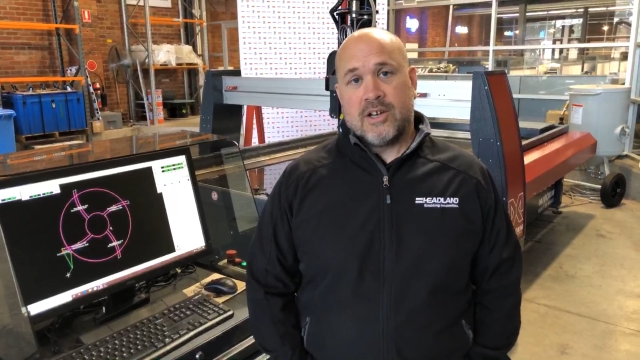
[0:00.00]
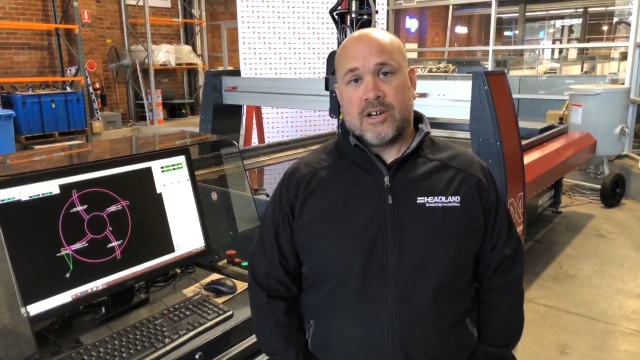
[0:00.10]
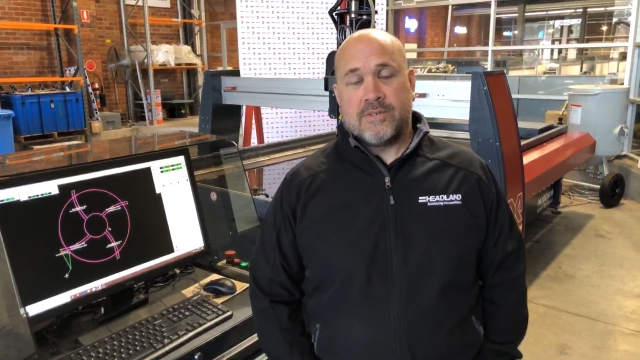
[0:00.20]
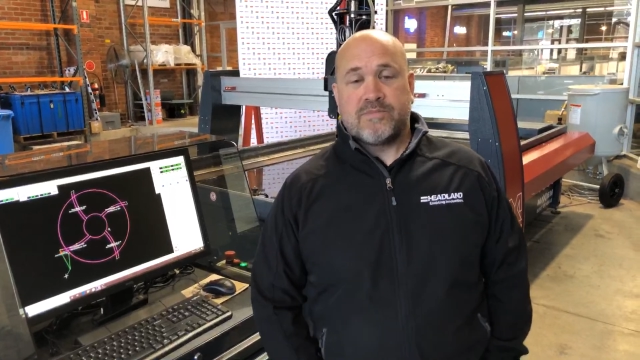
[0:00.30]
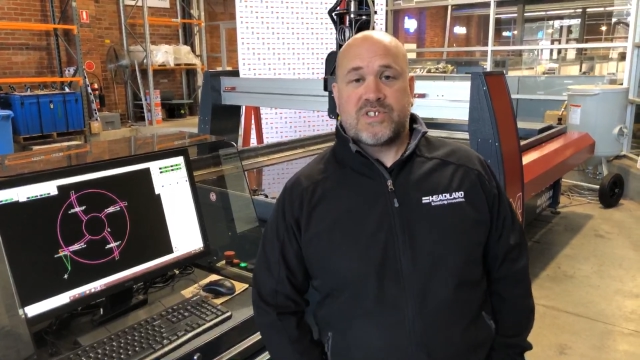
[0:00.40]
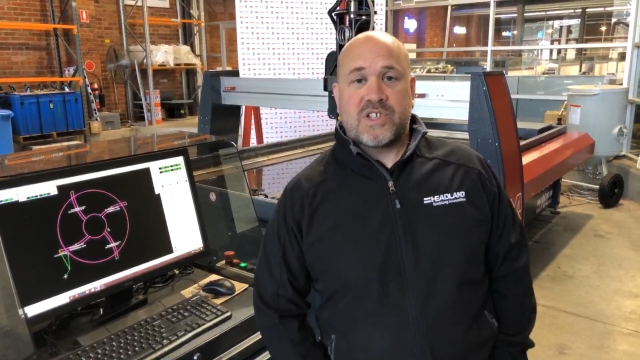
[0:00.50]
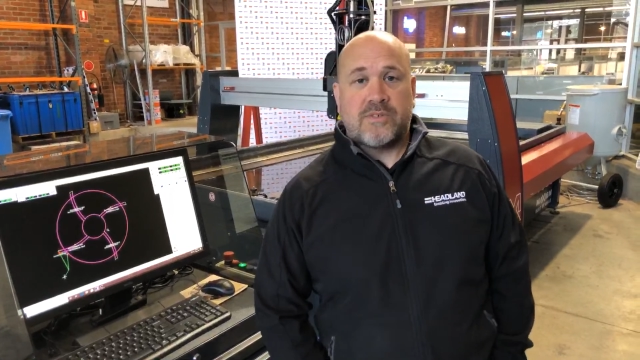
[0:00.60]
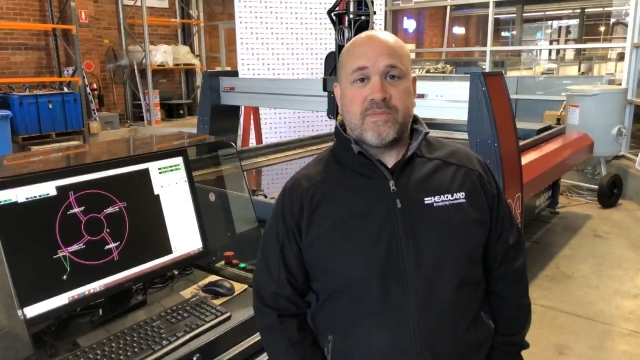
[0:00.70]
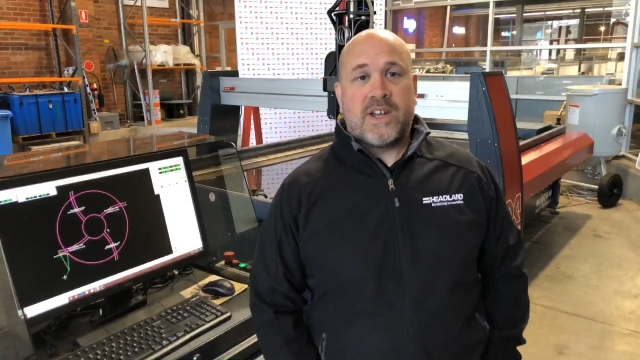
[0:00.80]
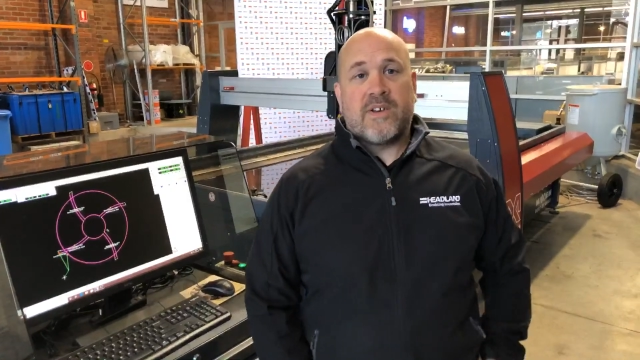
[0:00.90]
Alright,
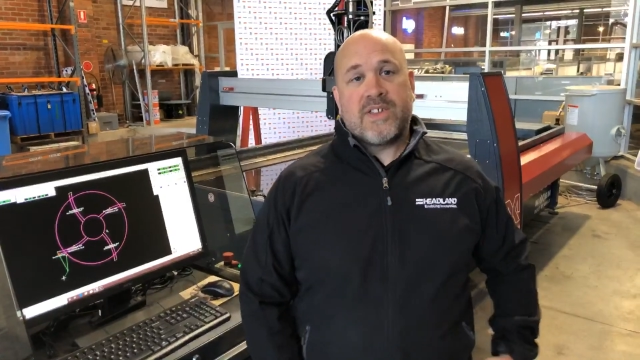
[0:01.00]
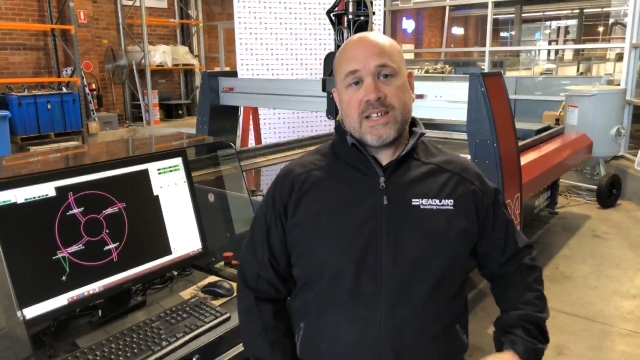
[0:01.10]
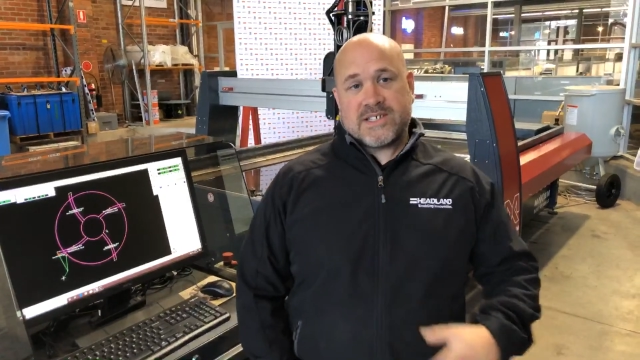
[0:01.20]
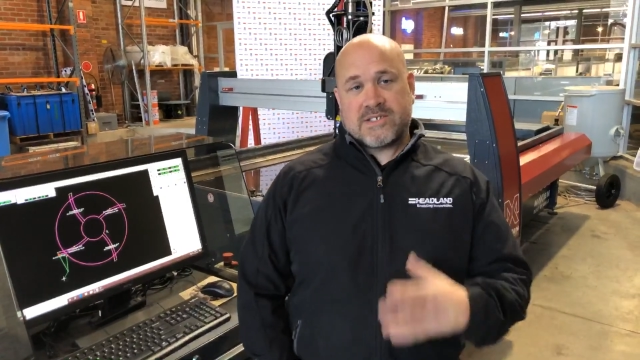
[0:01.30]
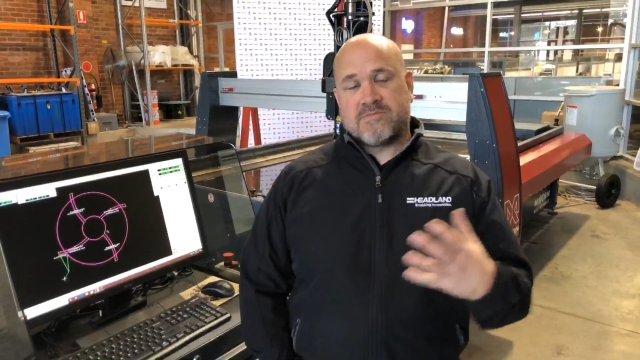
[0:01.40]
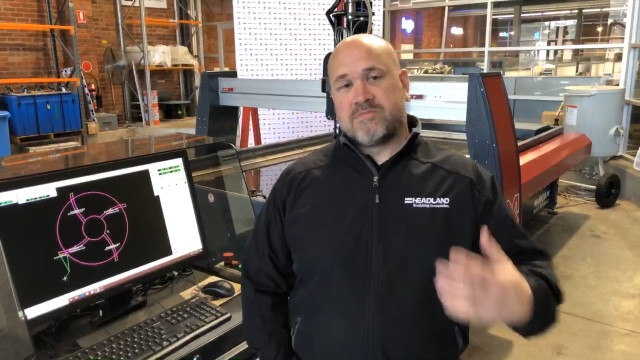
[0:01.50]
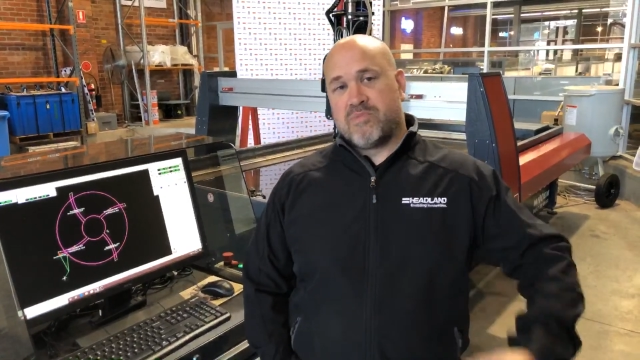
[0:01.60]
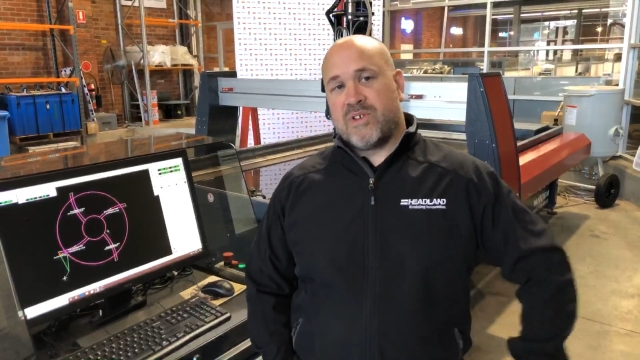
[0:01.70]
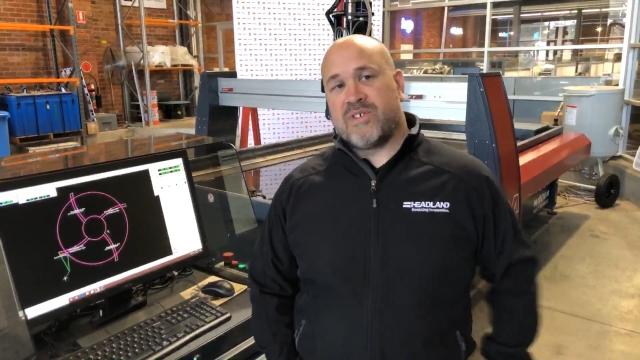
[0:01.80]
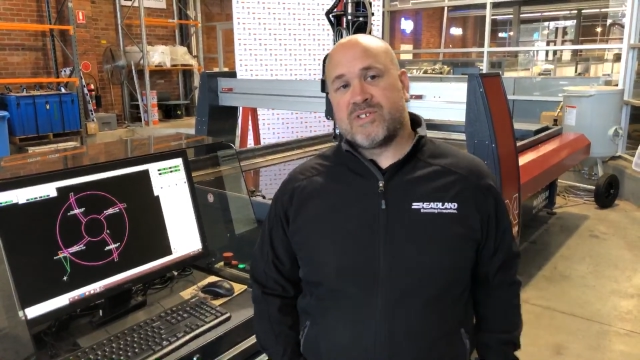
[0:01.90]
so anyway, that's a
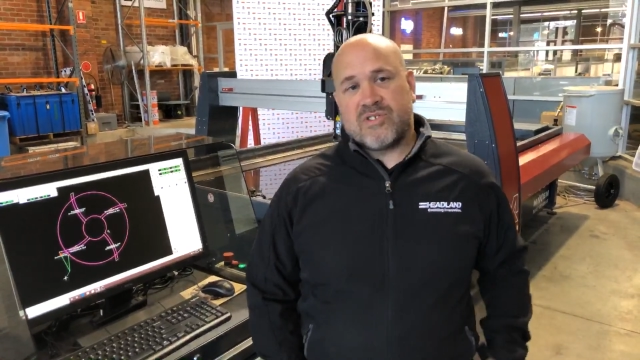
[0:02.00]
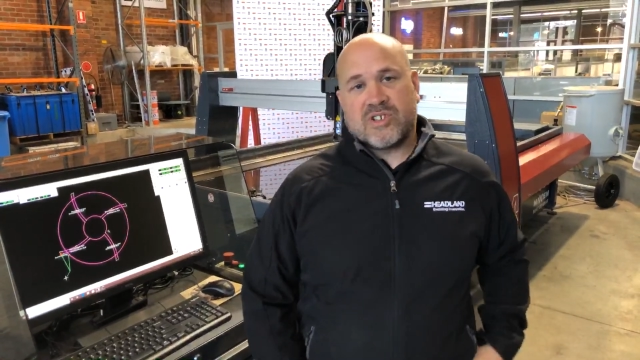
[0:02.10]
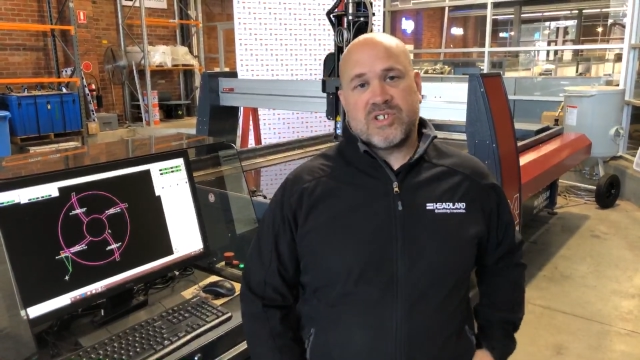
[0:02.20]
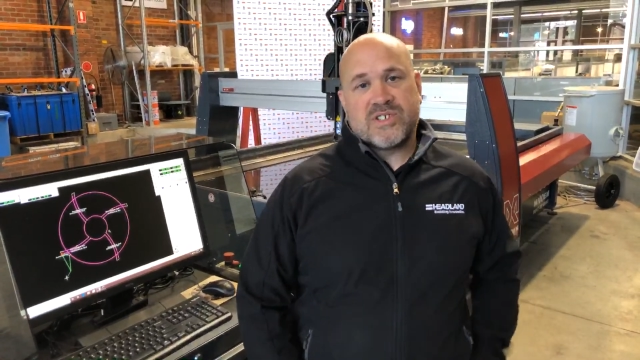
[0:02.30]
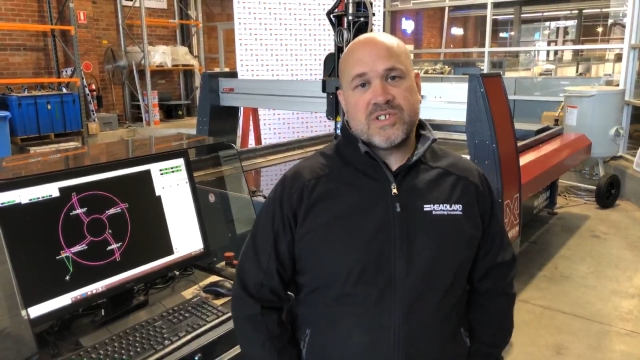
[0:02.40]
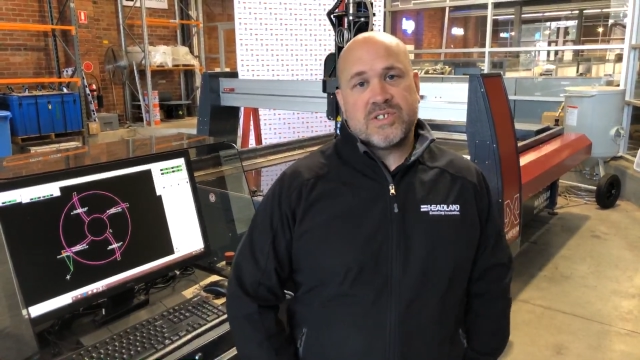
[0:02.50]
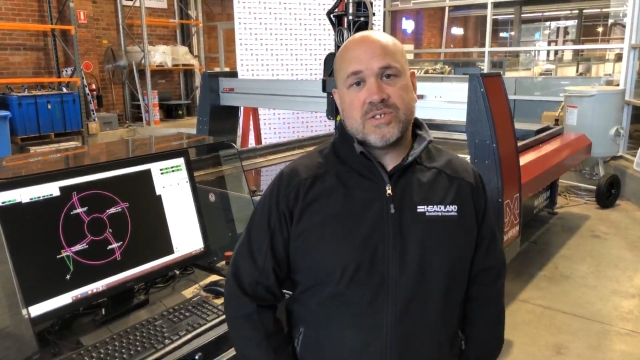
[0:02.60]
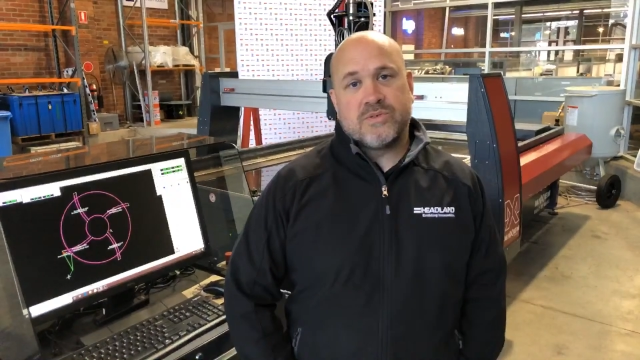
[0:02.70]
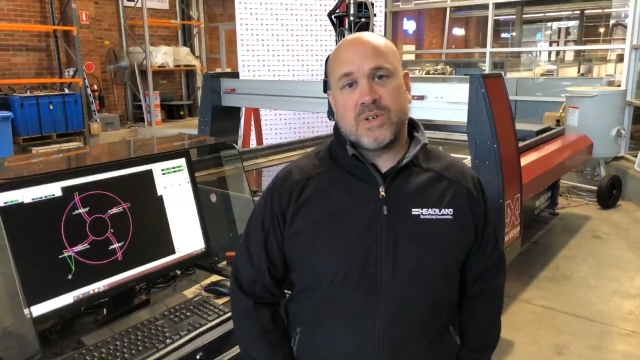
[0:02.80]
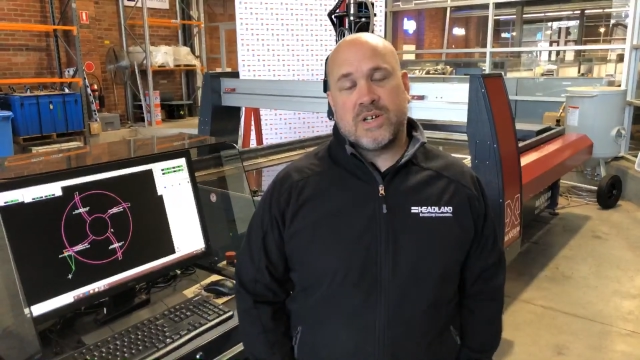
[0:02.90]
brief introduction as
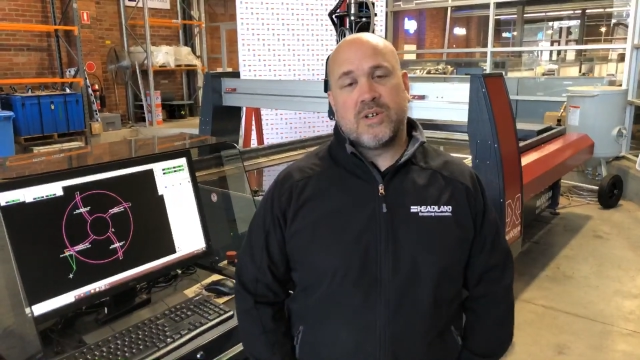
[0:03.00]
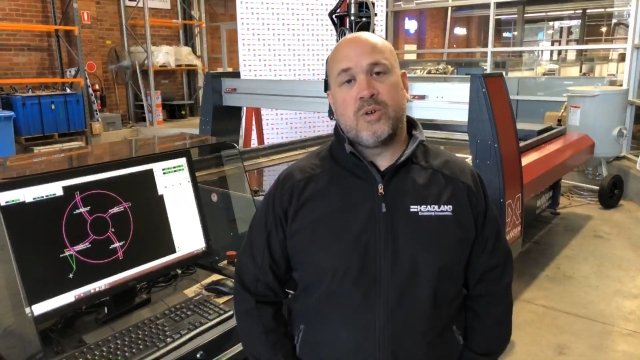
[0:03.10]
to